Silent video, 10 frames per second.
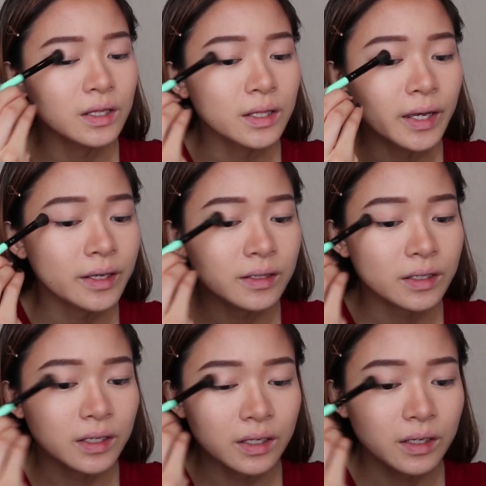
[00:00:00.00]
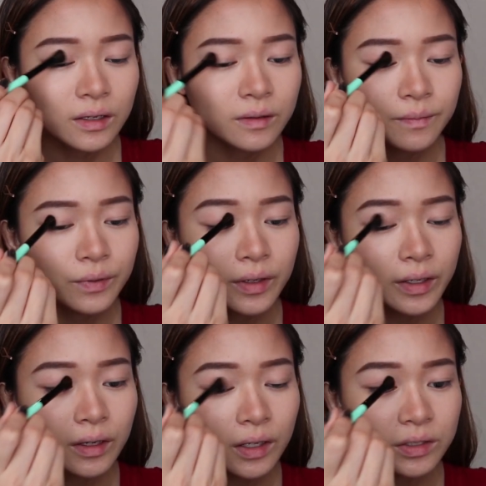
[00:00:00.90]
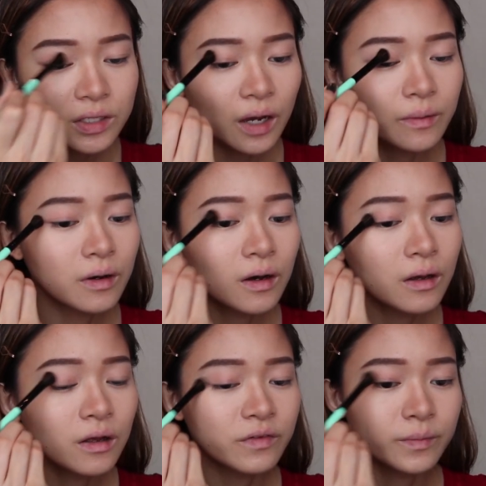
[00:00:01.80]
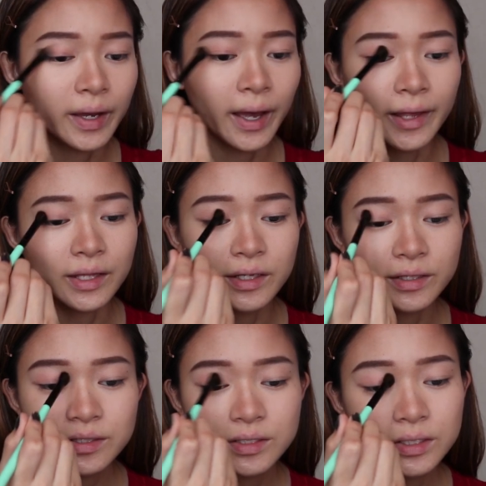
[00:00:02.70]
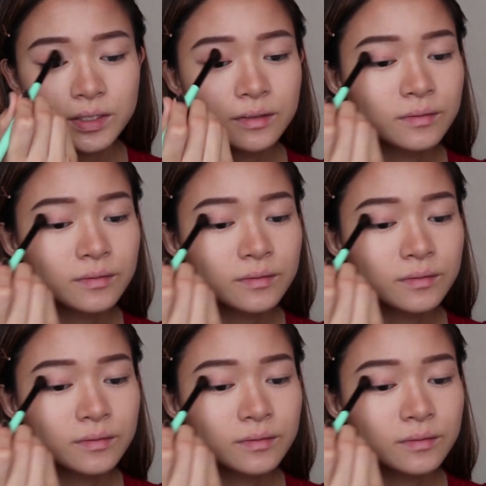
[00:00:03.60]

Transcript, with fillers: lightly put it on top all over my eyelids